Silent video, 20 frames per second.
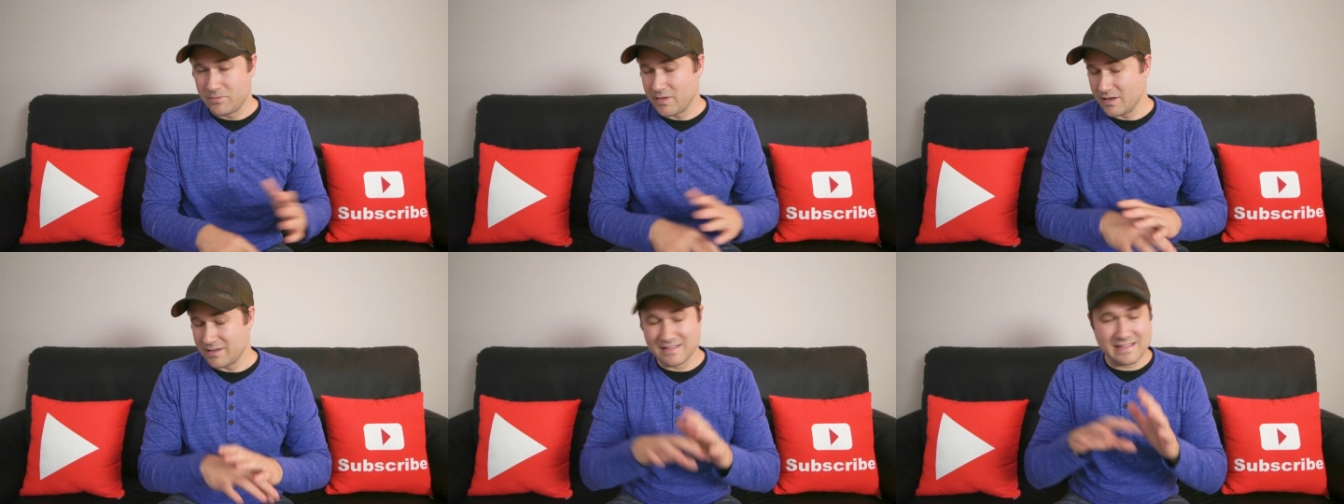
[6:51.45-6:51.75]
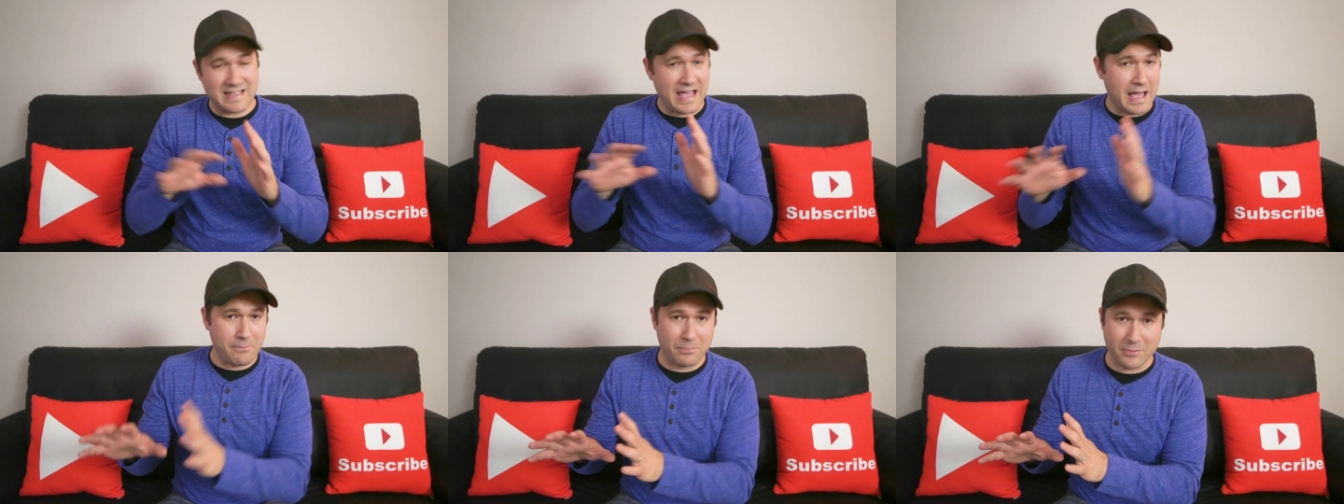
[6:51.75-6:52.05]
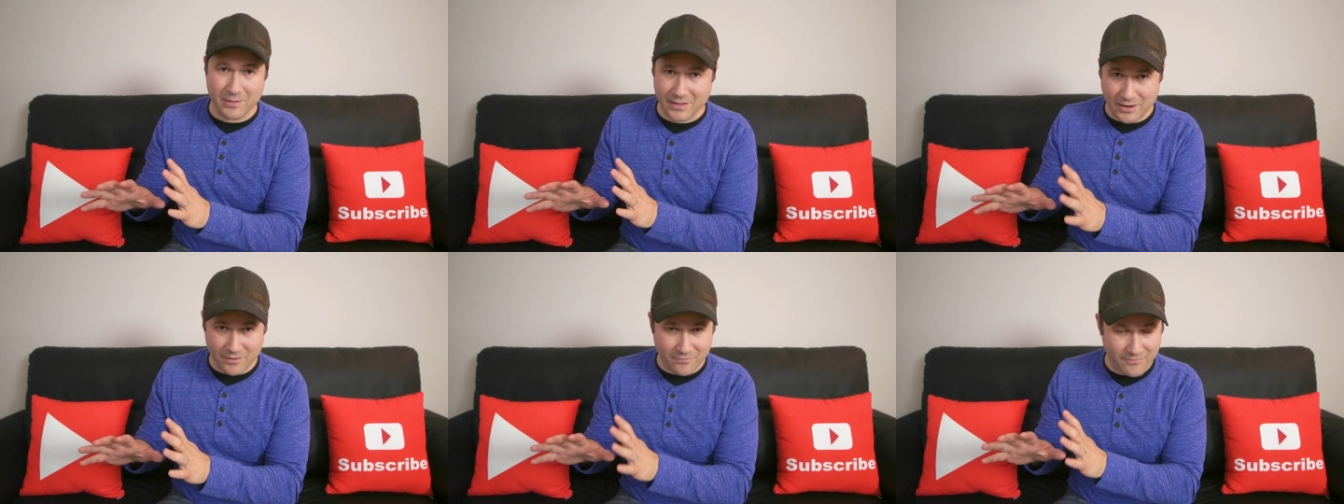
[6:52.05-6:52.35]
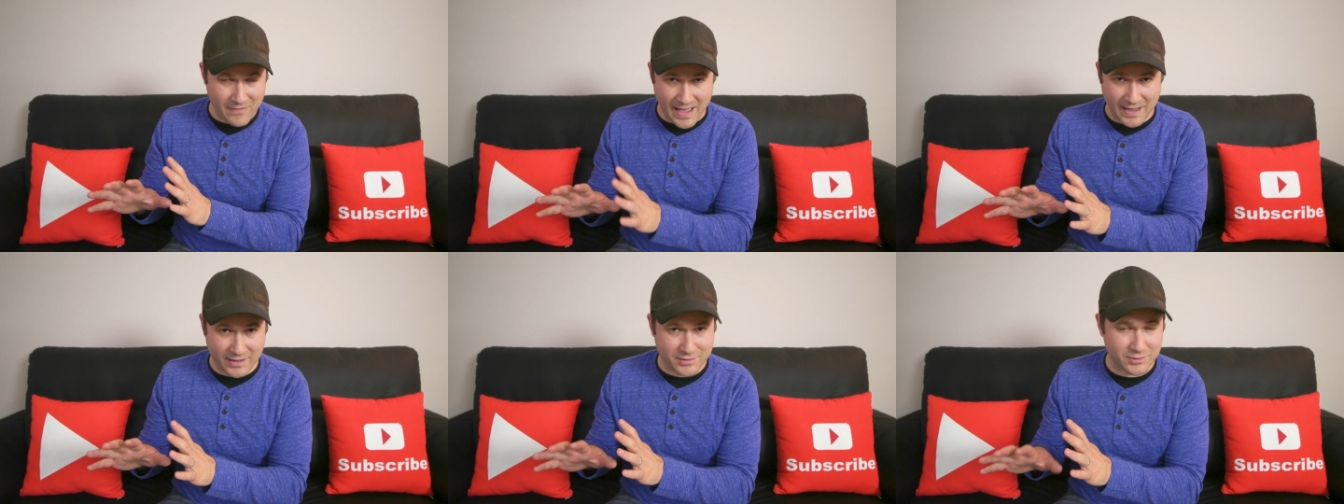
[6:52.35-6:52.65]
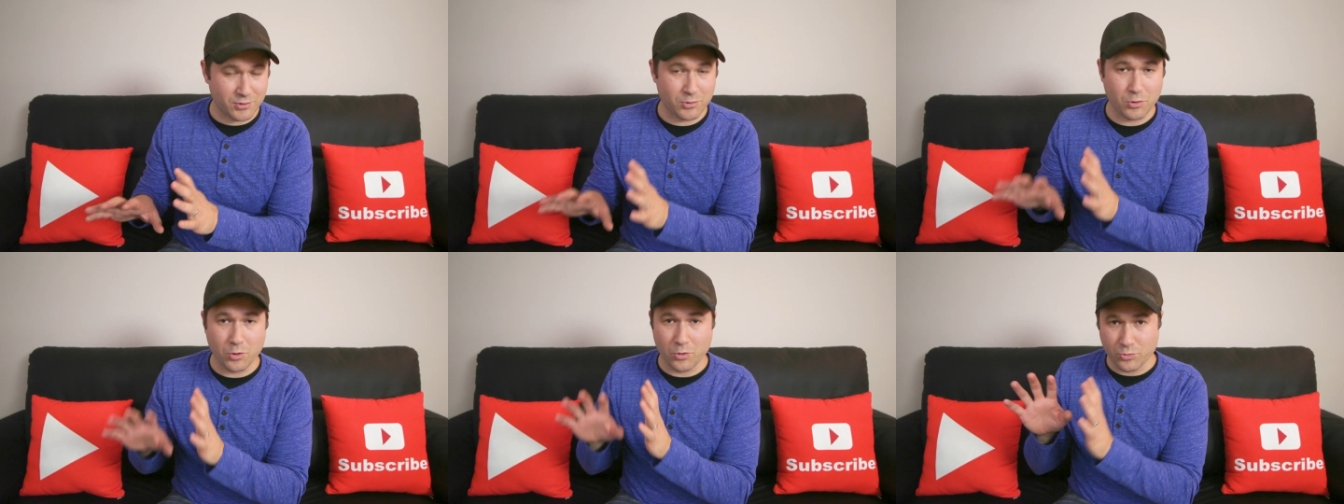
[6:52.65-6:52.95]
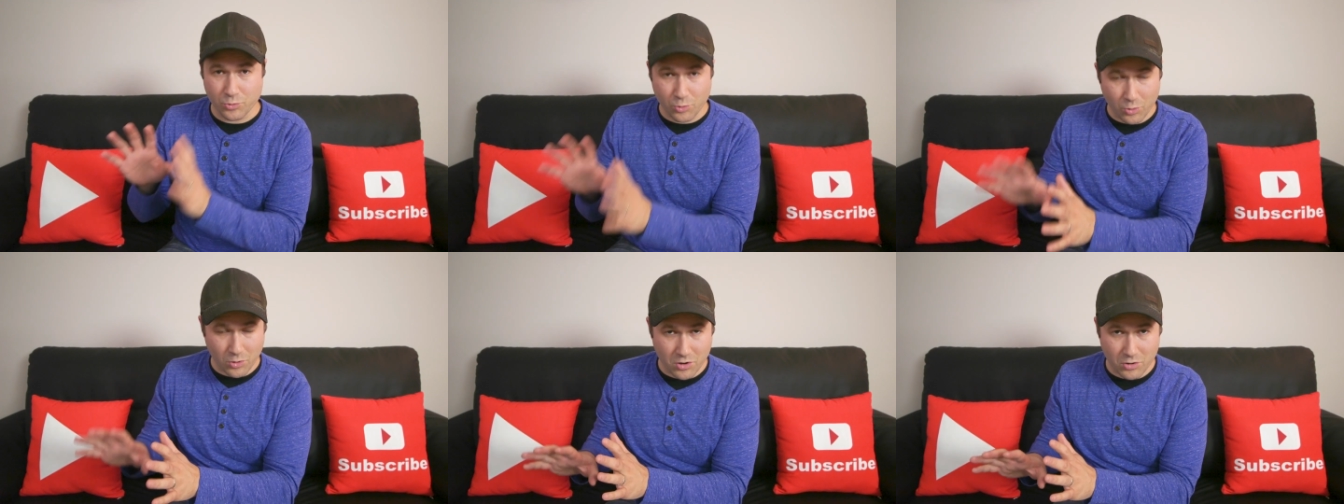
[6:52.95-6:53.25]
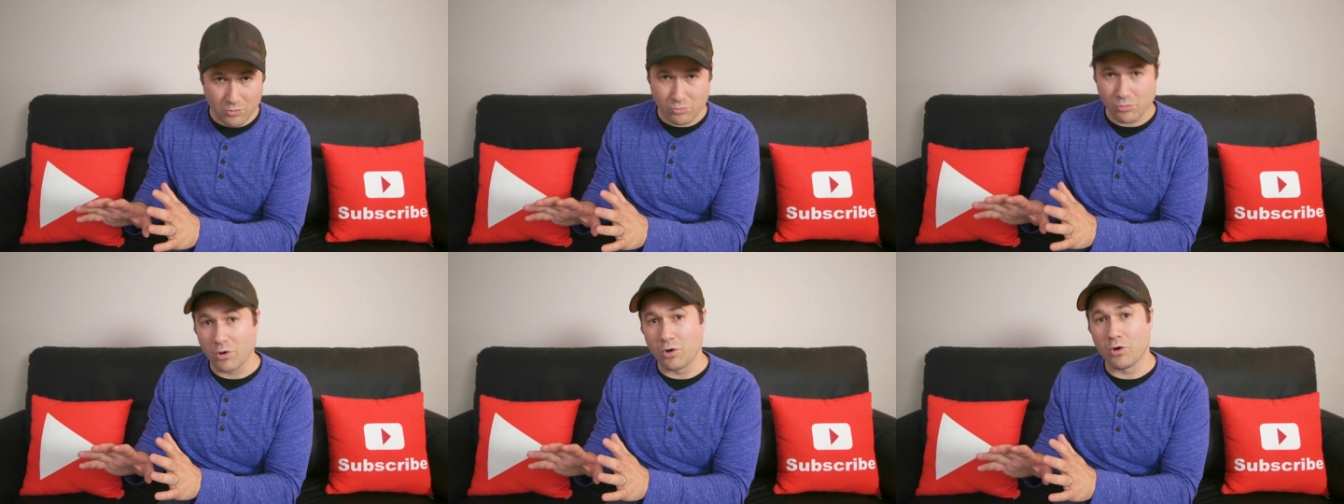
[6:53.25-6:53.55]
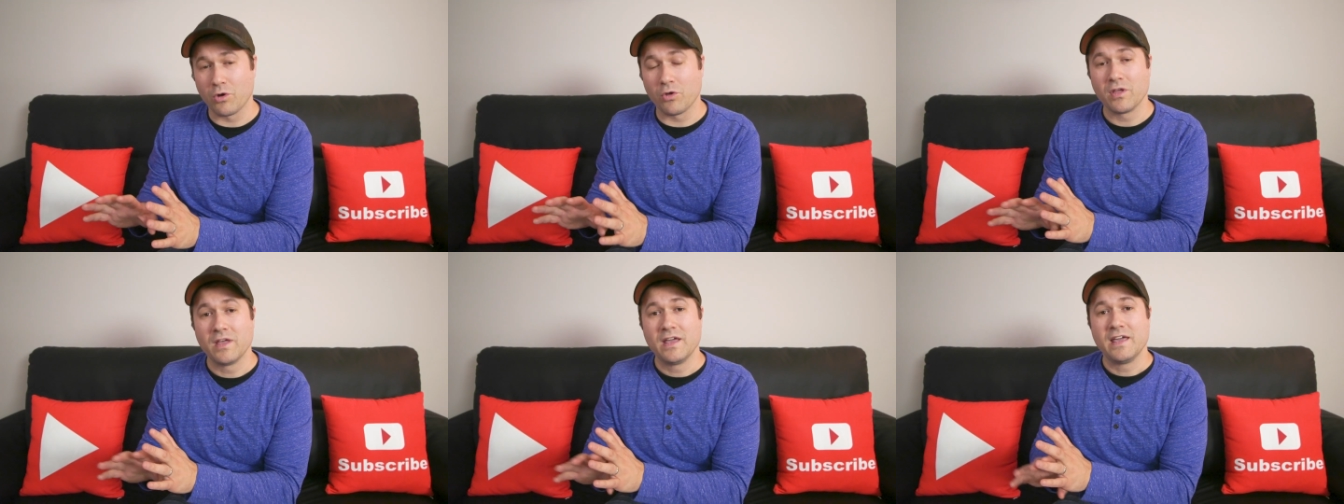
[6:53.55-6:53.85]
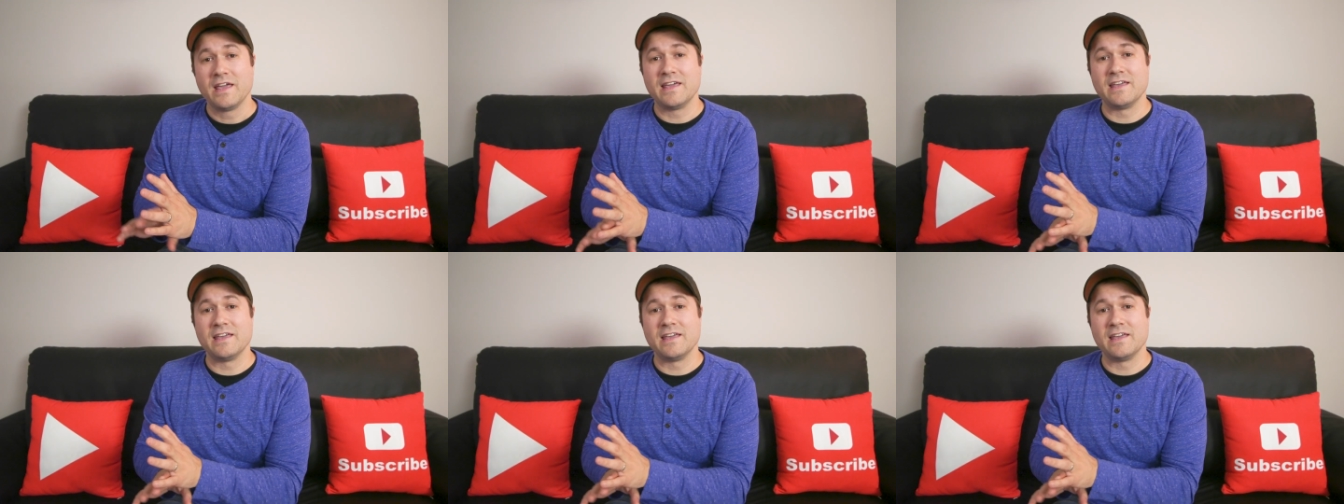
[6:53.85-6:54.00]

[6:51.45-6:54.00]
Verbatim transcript: does not play a factor nor a role